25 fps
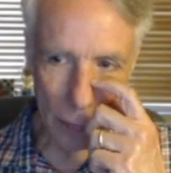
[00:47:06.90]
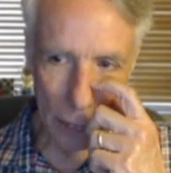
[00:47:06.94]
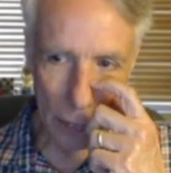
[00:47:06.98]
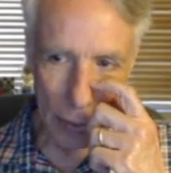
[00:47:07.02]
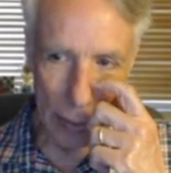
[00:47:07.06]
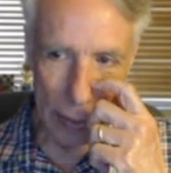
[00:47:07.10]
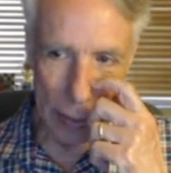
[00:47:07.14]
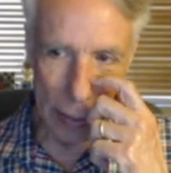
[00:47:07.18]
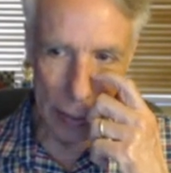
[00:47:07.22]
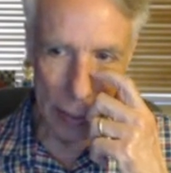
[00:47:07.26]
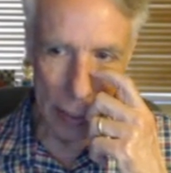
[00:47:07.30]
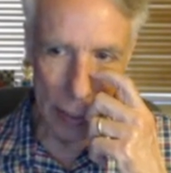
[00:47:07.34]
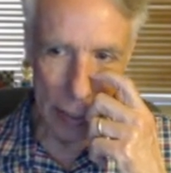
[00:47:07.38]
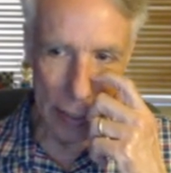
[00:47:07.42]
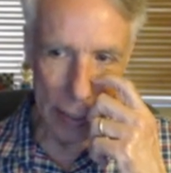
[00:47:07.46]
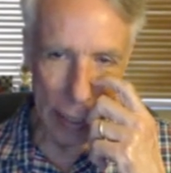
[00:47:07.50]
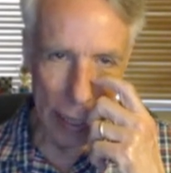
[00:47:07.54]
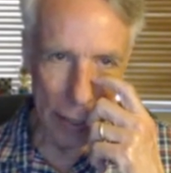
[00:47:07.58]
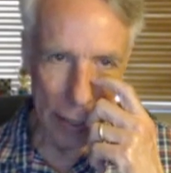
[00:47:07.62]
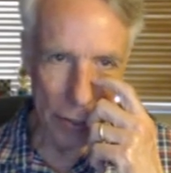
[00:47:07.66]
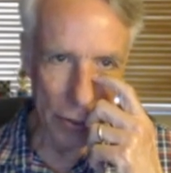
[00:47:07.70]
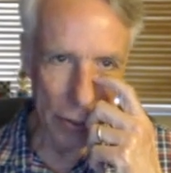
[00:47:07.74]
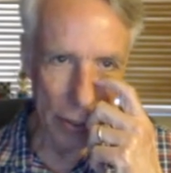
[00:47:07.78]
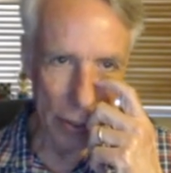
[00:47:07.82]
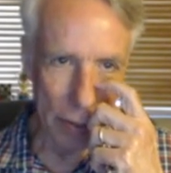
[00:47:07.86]
This is
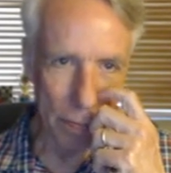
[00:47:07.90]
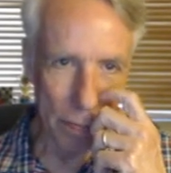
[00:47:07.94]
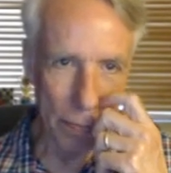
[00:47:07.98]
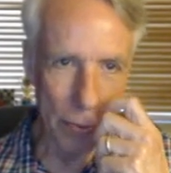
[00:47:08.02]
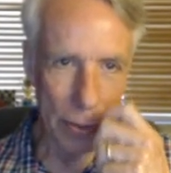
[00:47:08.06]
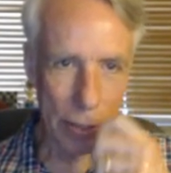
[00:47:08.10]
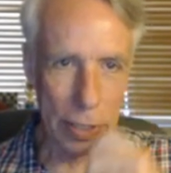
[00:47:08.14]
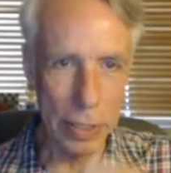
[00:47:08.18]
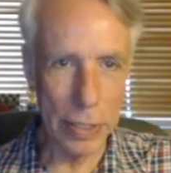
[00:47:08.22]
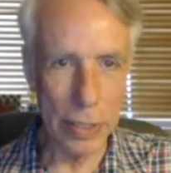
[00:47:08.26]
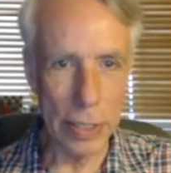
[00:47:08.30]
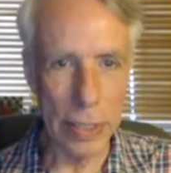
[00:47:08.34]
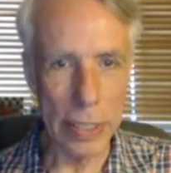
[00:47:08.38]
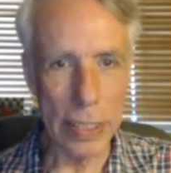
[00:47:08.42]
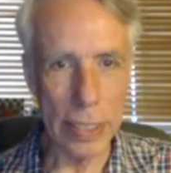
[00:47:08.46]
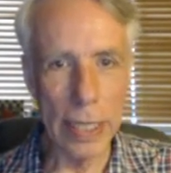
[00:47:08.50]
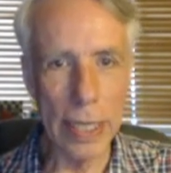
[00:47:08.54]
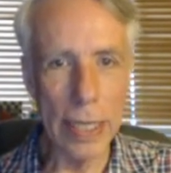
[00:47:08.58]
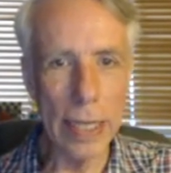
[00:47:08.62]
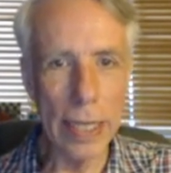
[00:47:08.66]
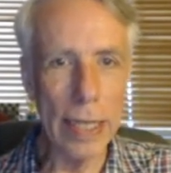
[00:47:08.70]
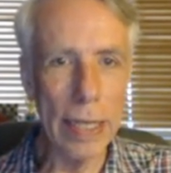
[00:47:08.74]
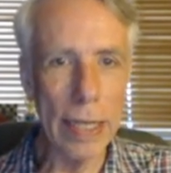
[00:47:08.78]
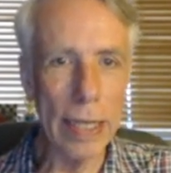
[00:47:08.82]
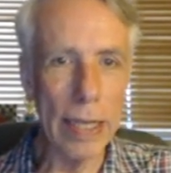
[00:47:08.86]
actually pretty good.
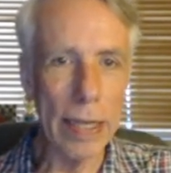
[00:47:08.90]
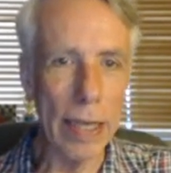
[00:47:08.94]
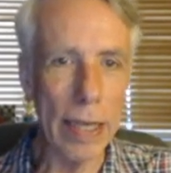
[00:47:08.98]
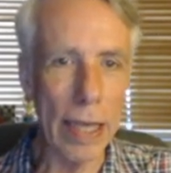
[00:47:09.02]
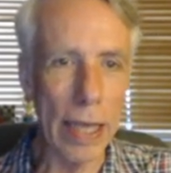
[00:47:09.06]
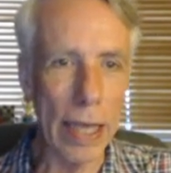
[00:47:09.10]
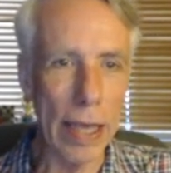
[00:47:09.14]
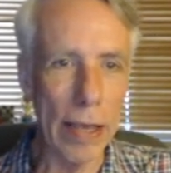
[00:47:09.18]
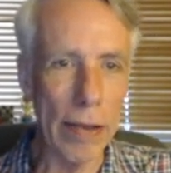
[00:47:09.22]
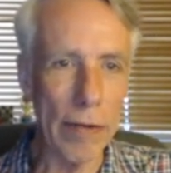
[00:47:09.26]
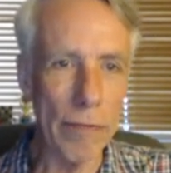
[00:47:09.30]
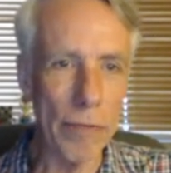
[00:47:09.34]
Uh,